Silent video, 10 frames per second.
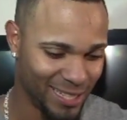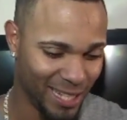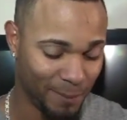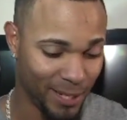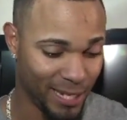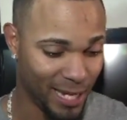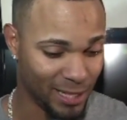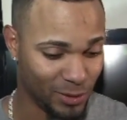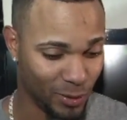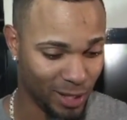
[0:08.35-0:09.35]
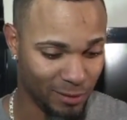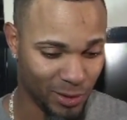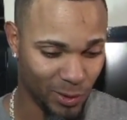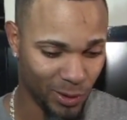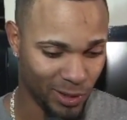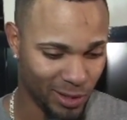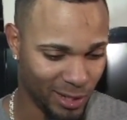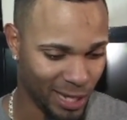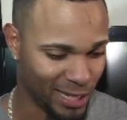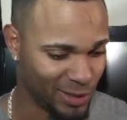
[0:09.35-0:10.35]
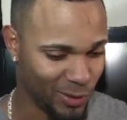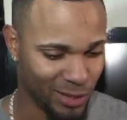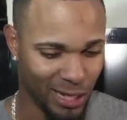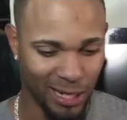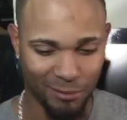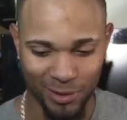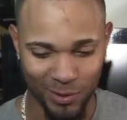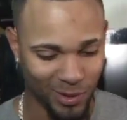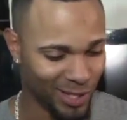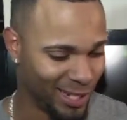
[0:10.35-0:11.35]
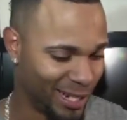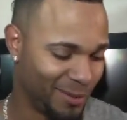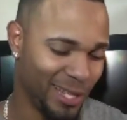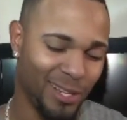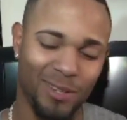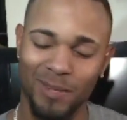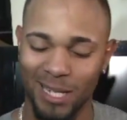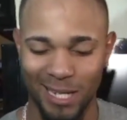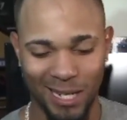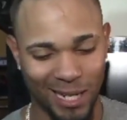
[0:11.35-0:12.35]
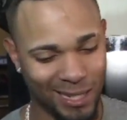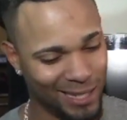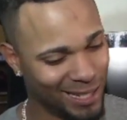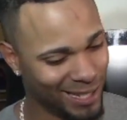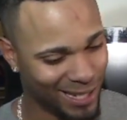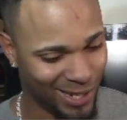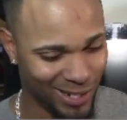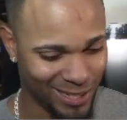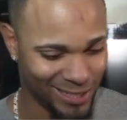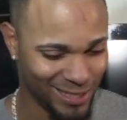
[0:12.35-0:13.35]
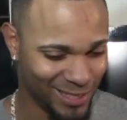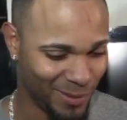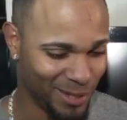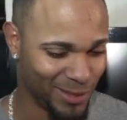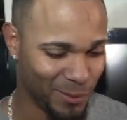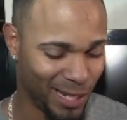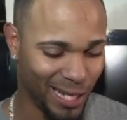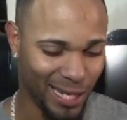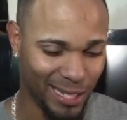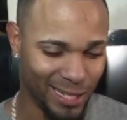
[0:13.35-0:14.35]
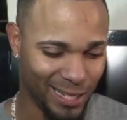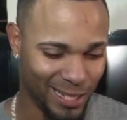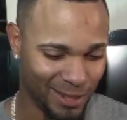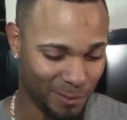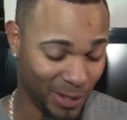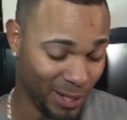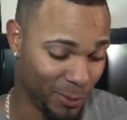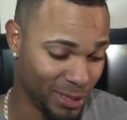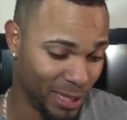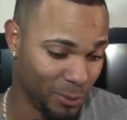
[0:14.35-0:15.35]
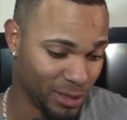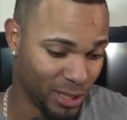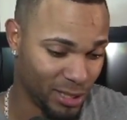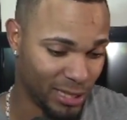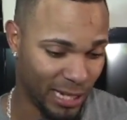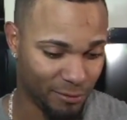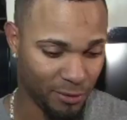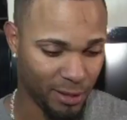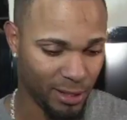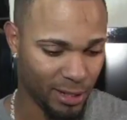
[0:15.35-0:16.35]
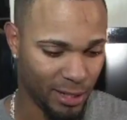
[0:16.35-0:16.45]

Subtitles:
They played X gonna give it to you, X gonna deliver to you, and I'm like, oh my God, all this is coming into my head. But it was a good time for it.